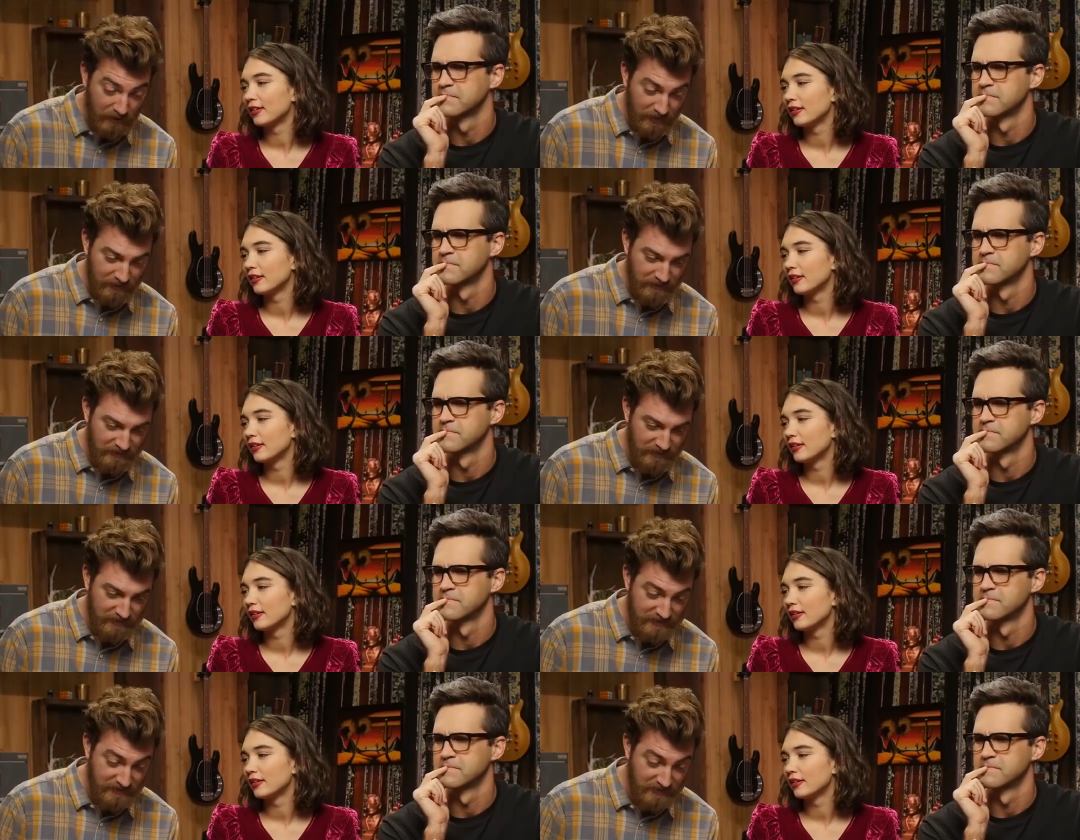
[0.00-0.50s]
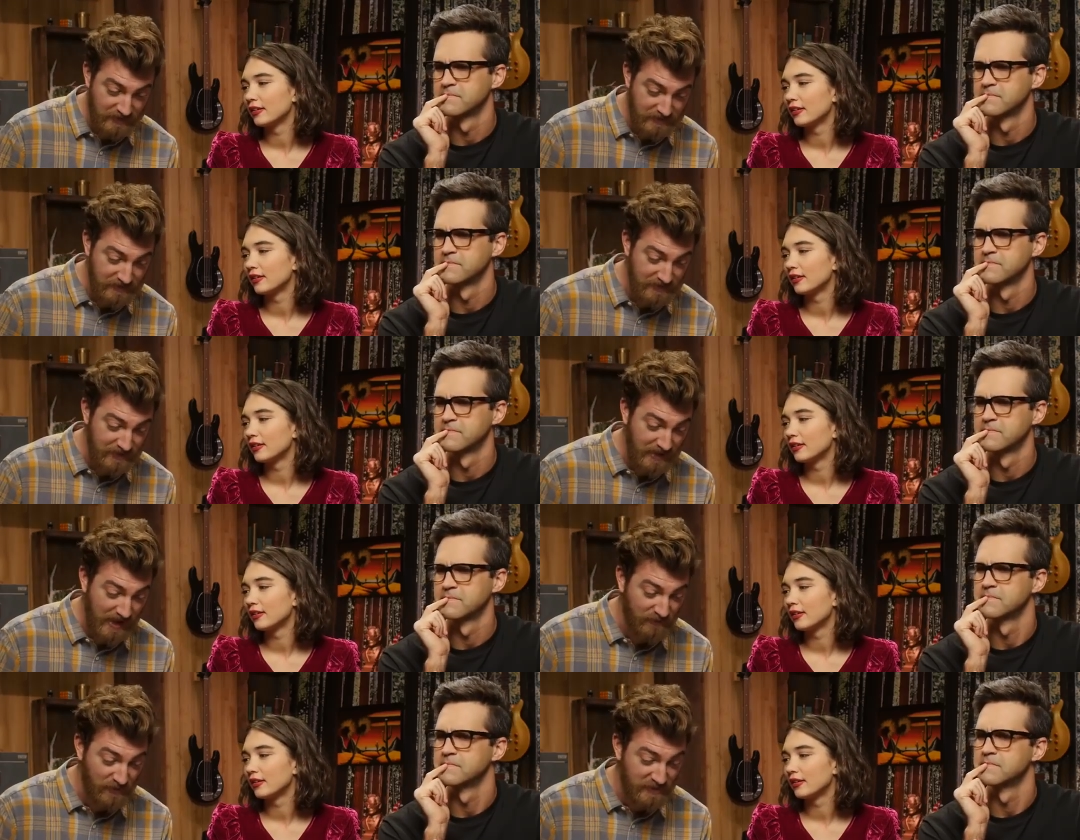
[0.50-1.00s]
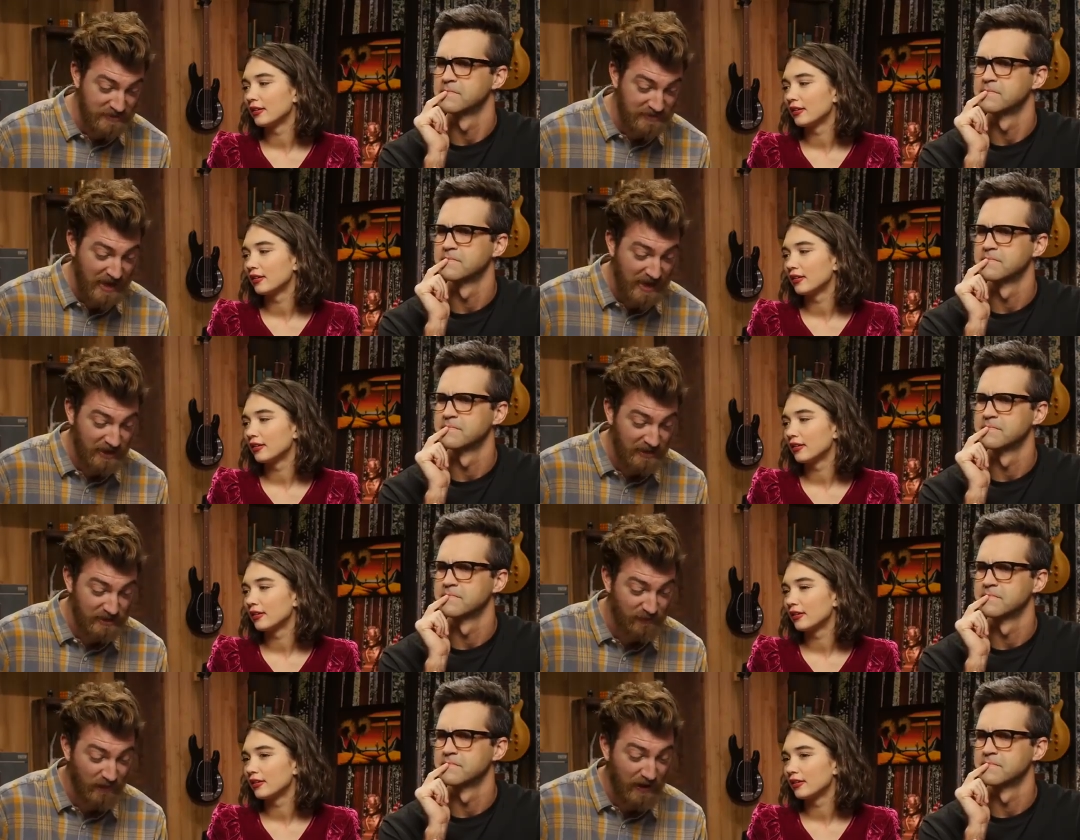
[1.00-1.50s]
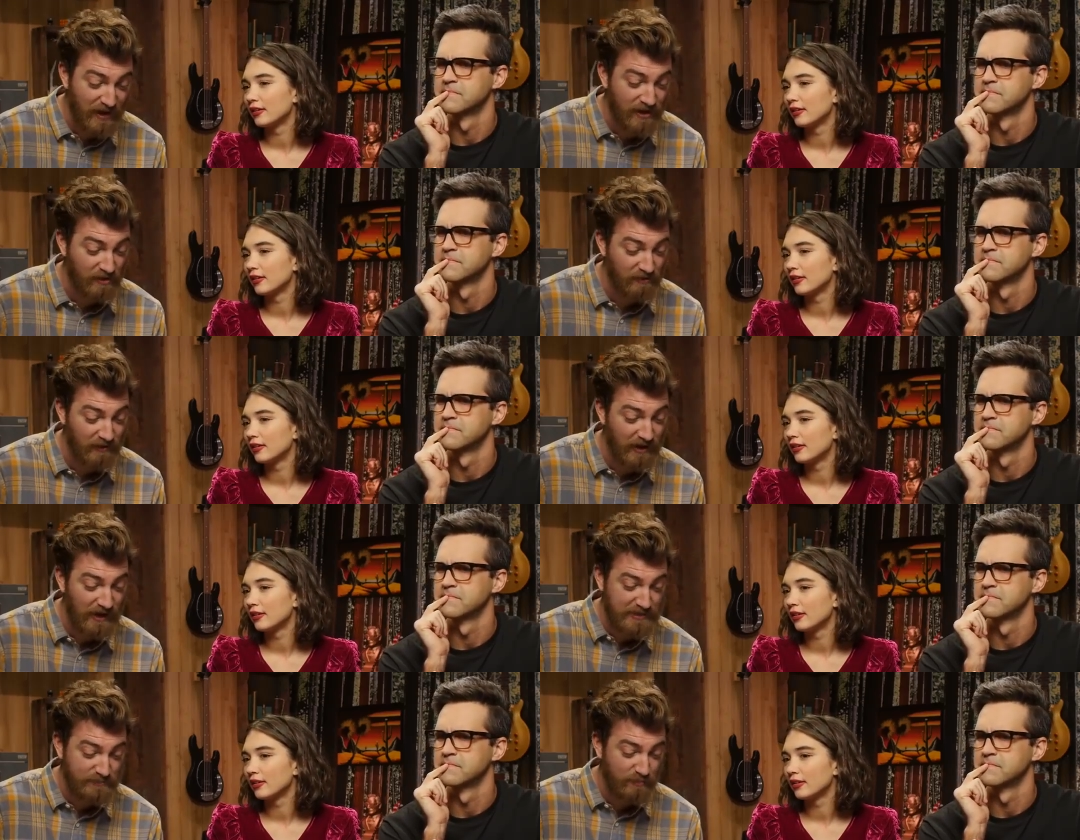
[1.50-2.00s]
Speaker 1: Does Disney have a satisfying
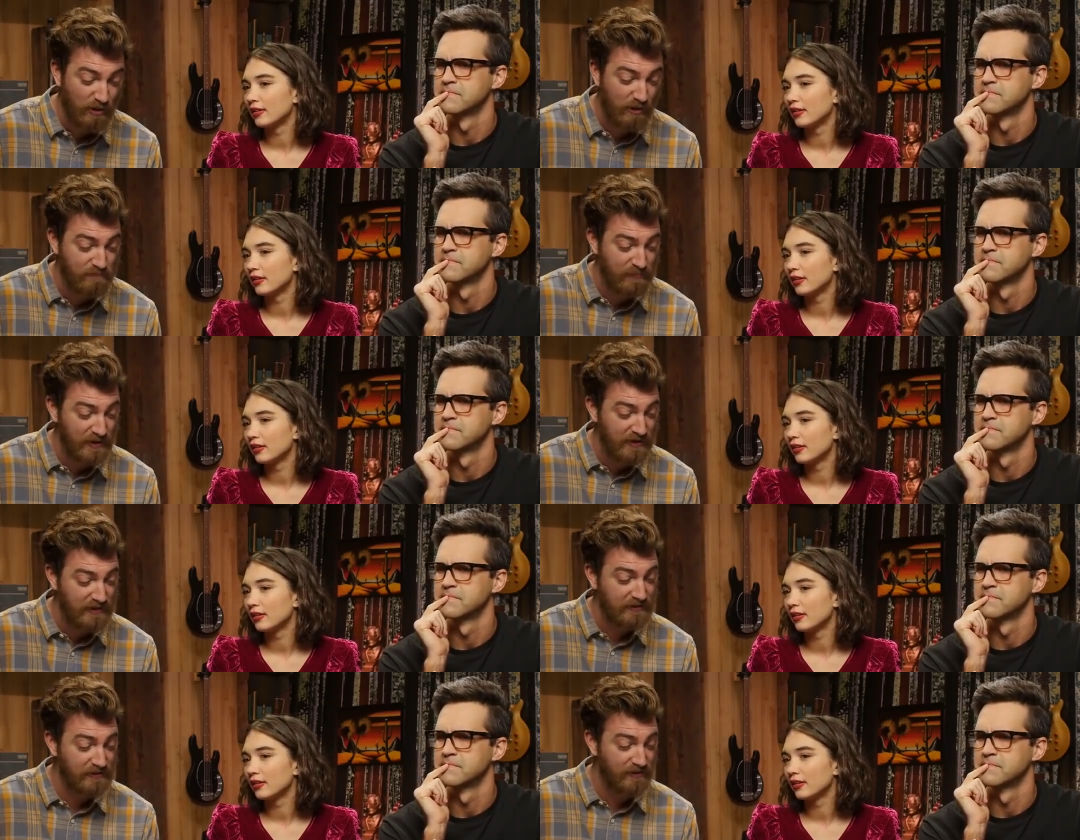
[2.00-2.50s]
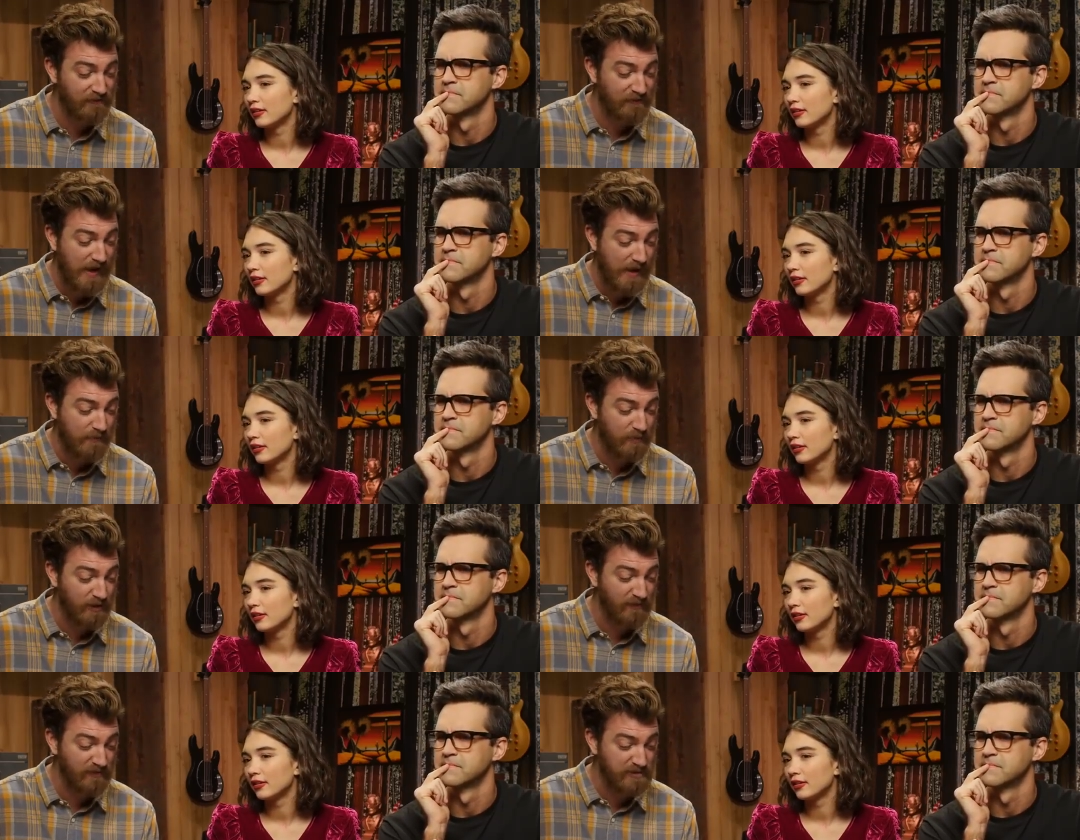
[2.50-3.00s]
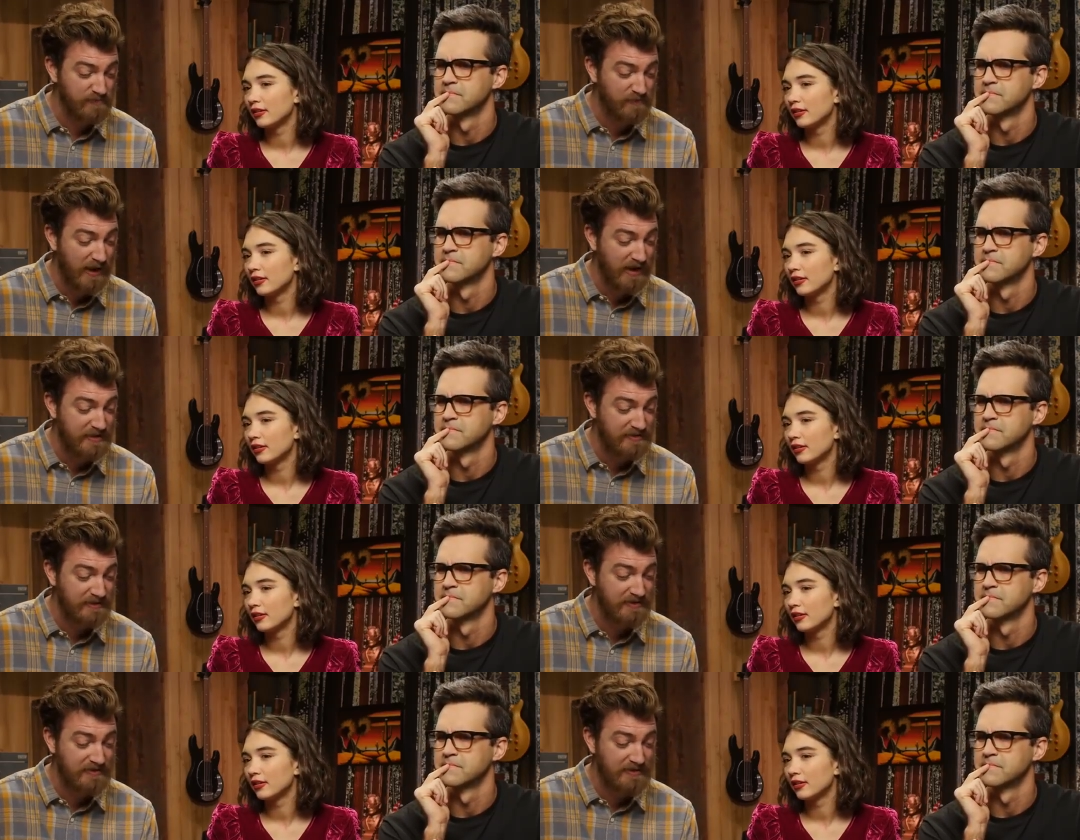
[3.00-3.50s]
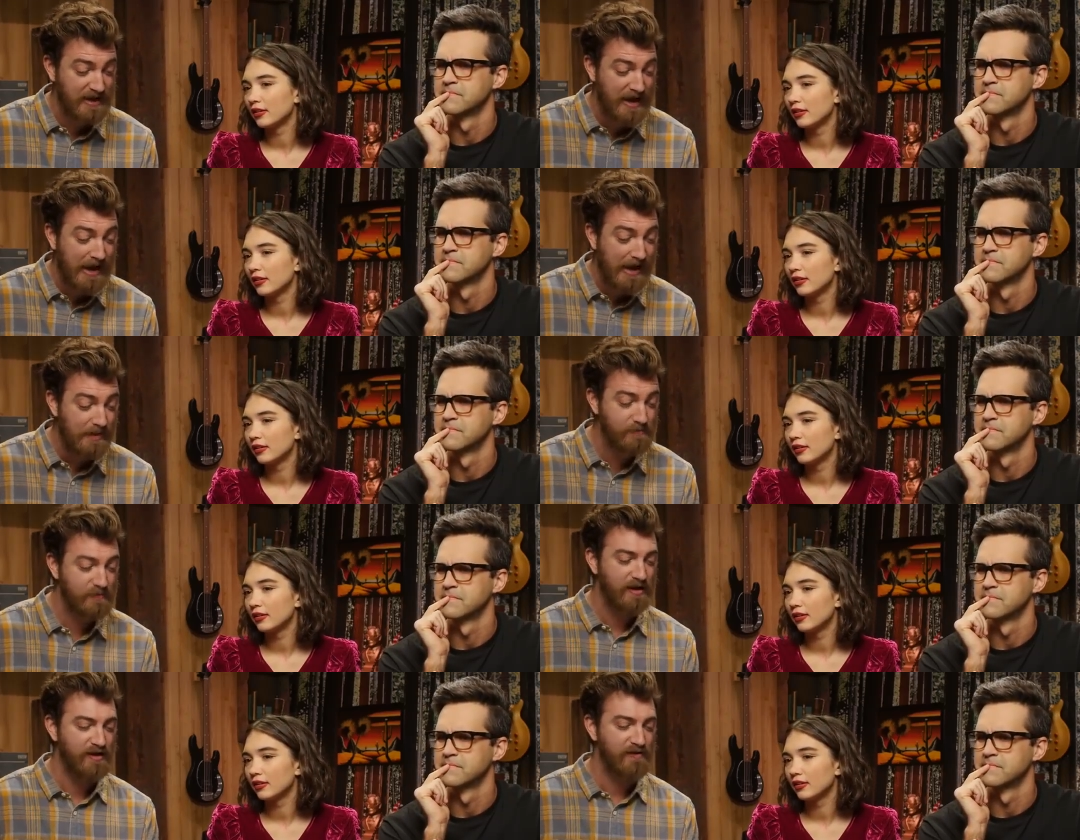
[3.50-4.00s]
grasp on bending the fabric of space and
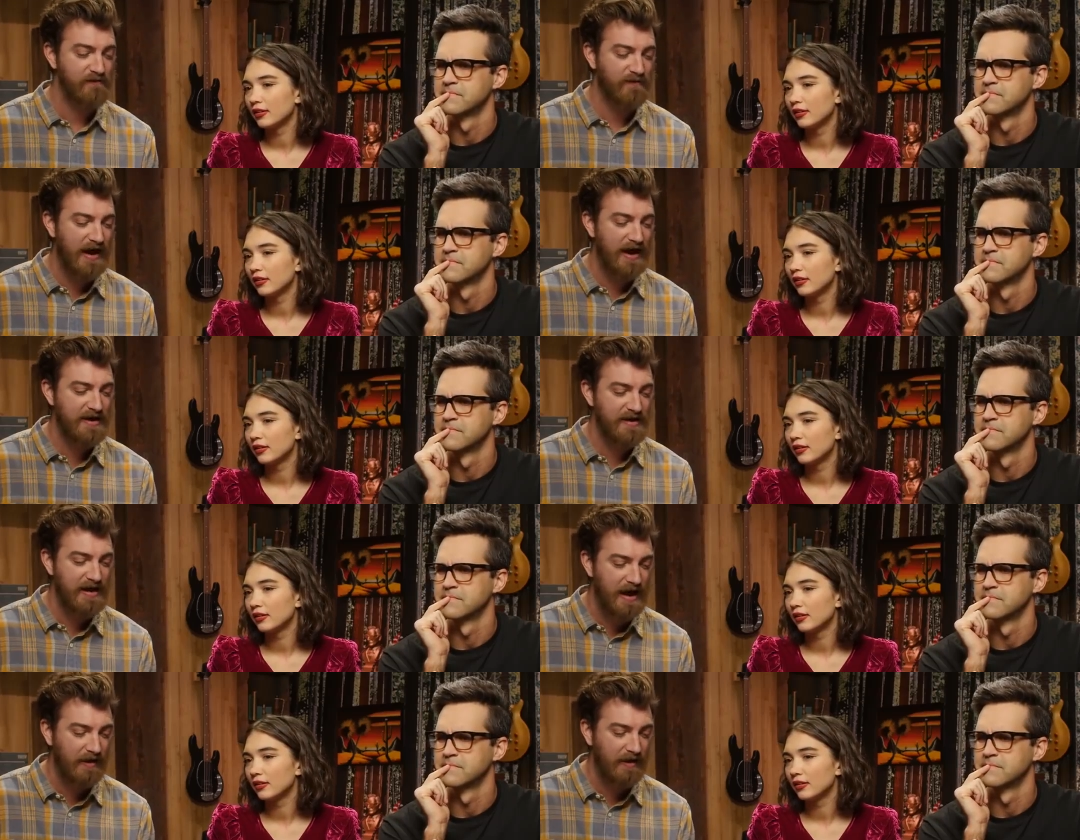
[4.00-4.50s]
time? Find